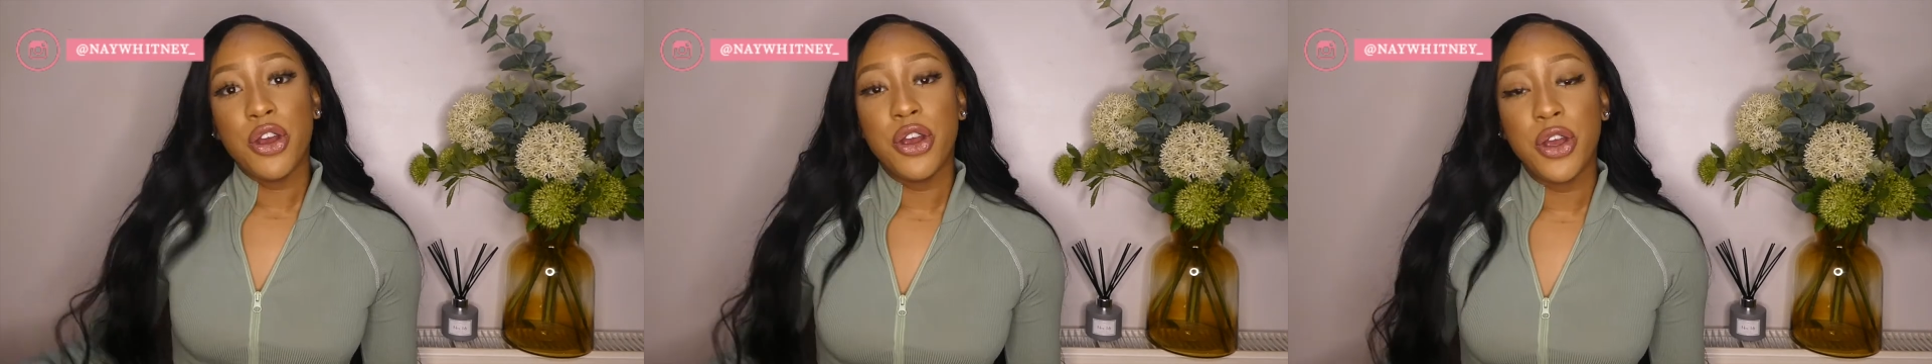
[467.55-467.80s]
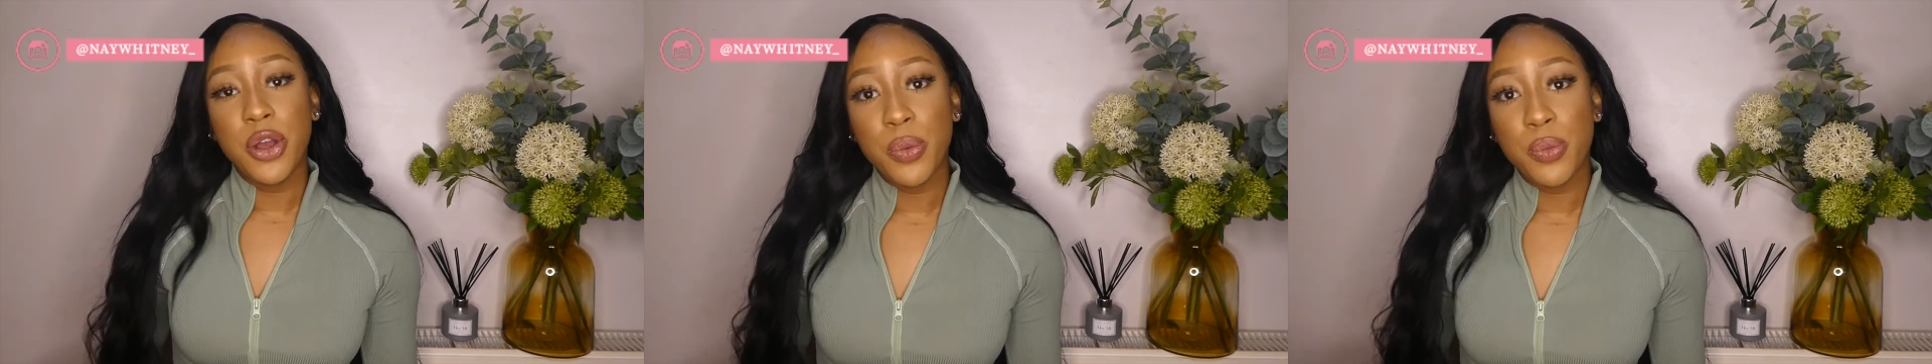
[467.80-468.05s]

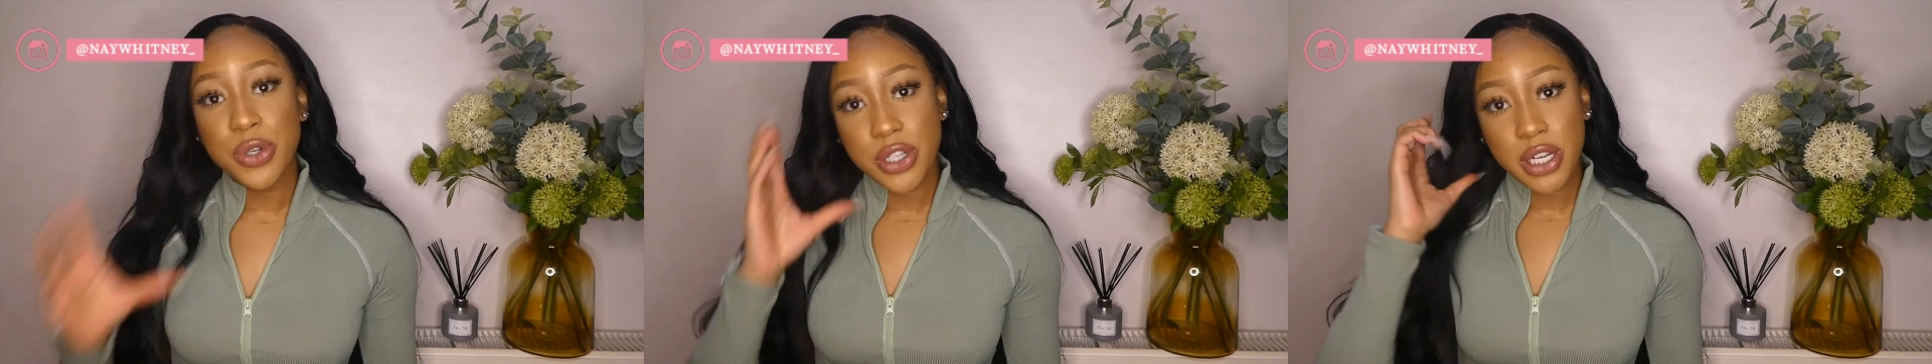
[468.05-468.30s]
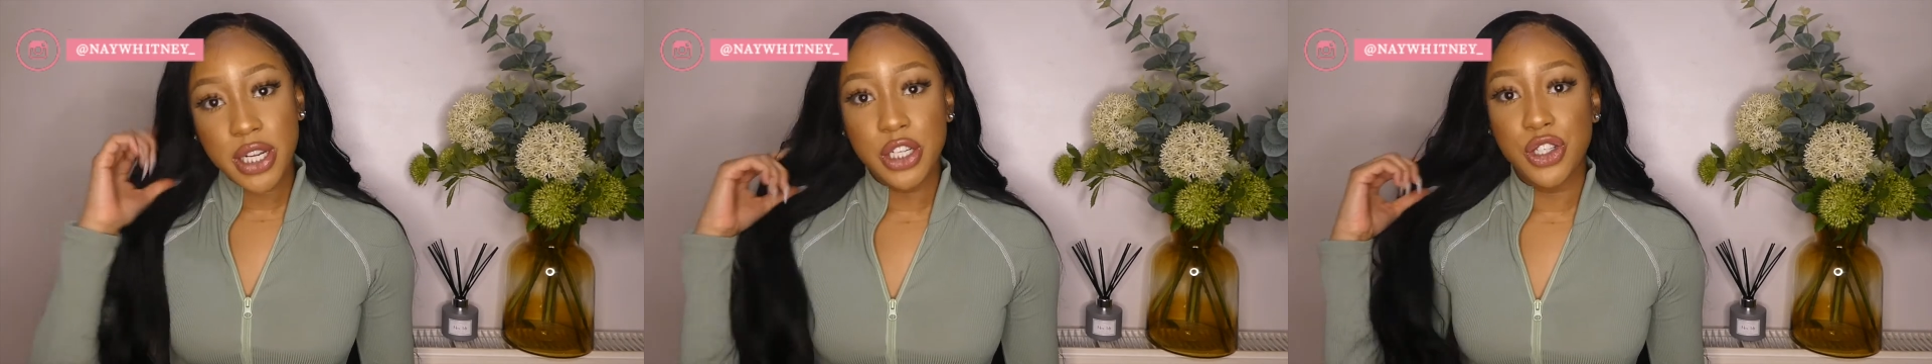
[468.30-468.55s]
Who
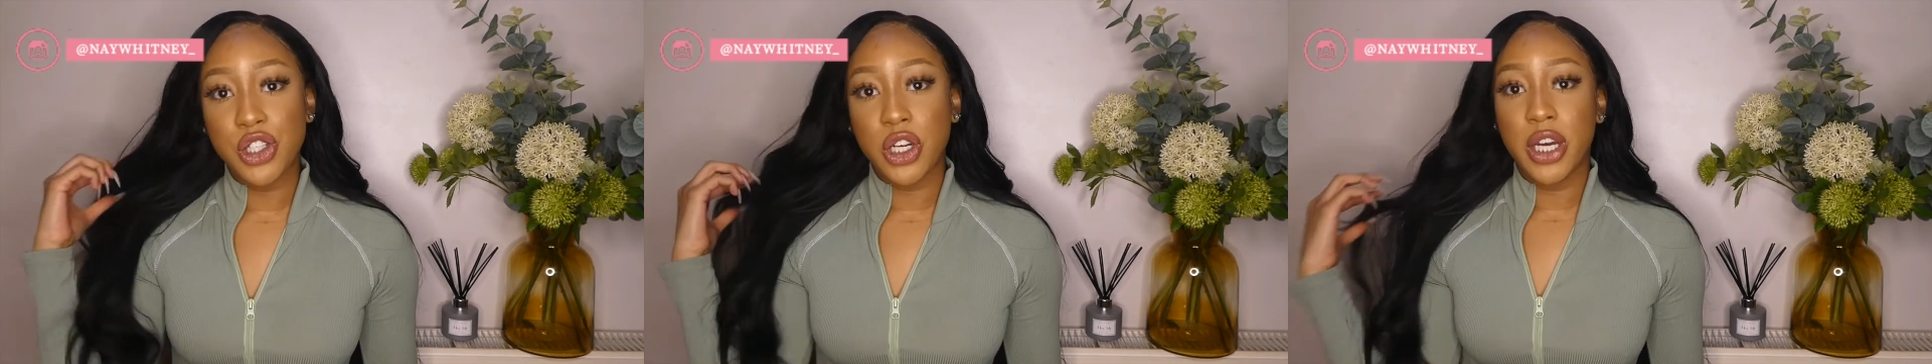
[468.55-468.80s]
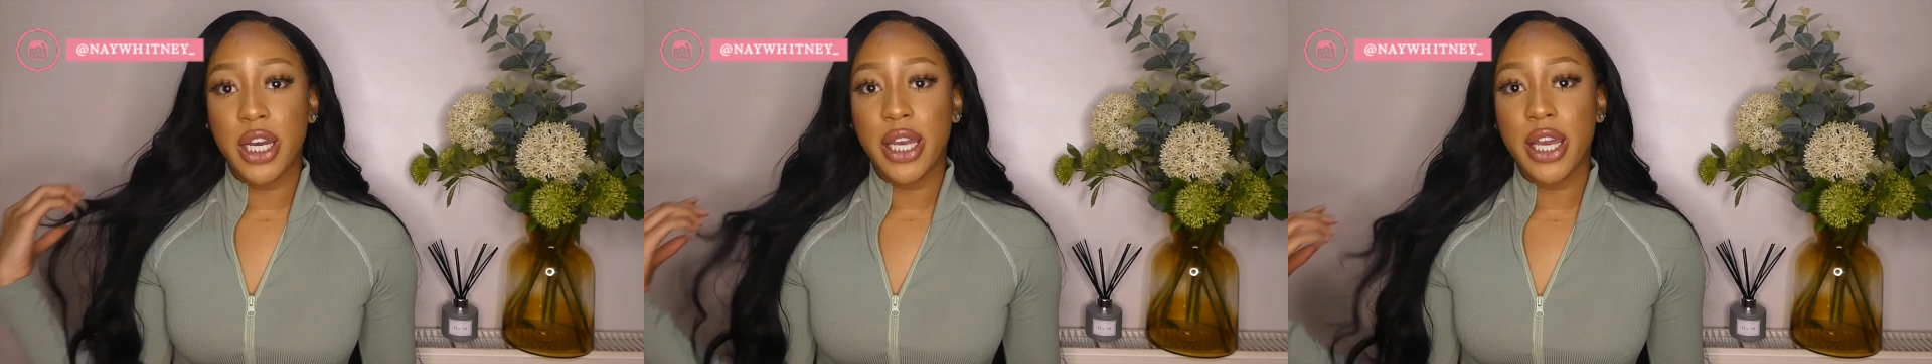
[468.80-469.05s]
wouldn't
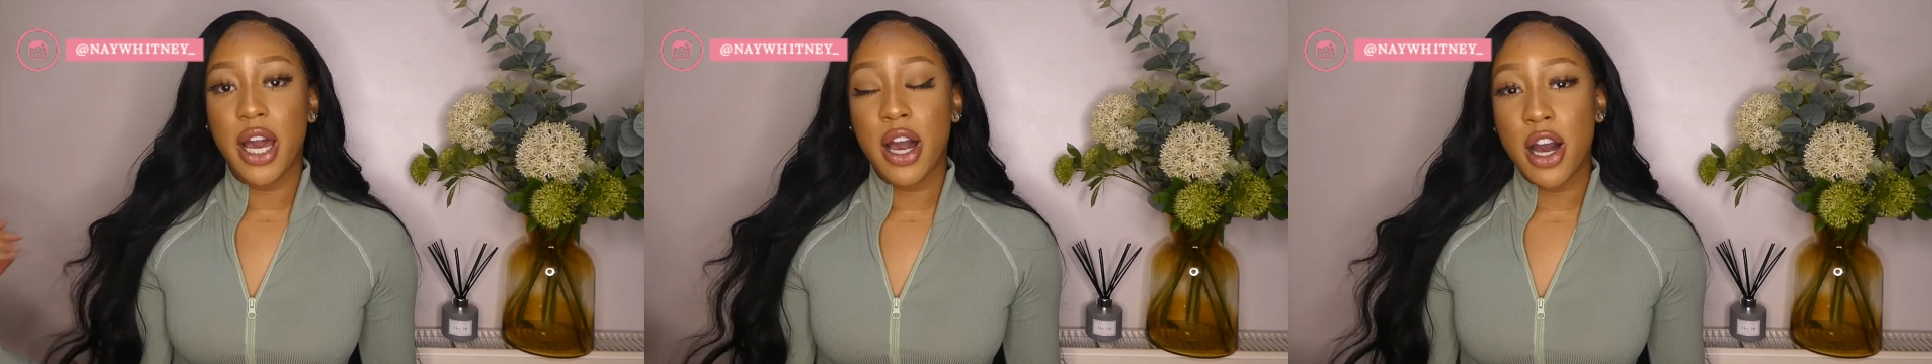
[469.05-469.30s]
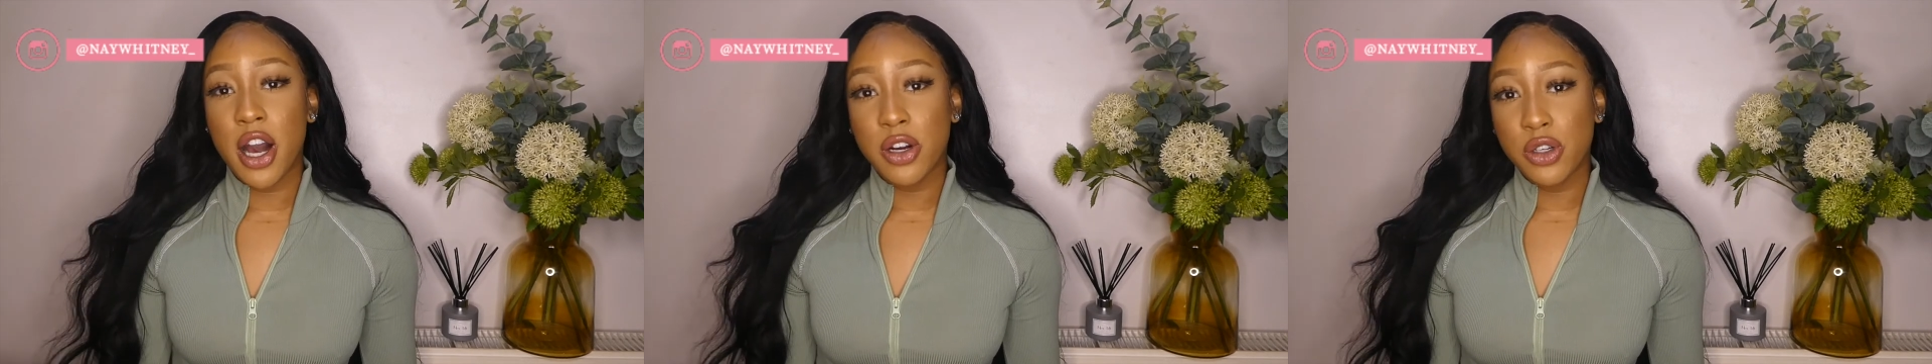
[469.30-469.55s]
enjoy
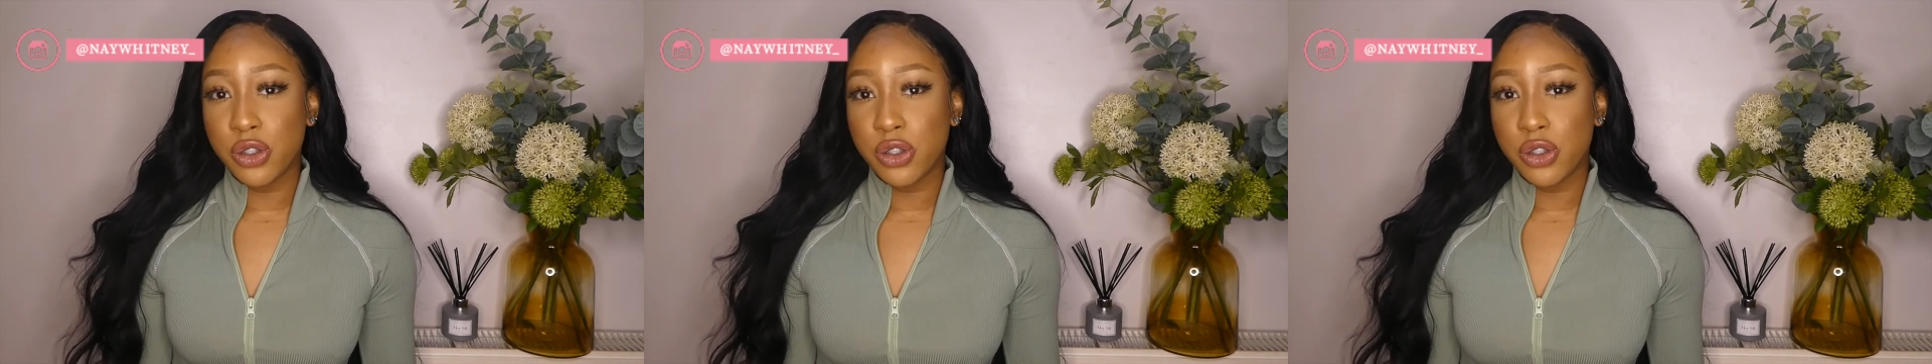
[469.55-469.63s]
a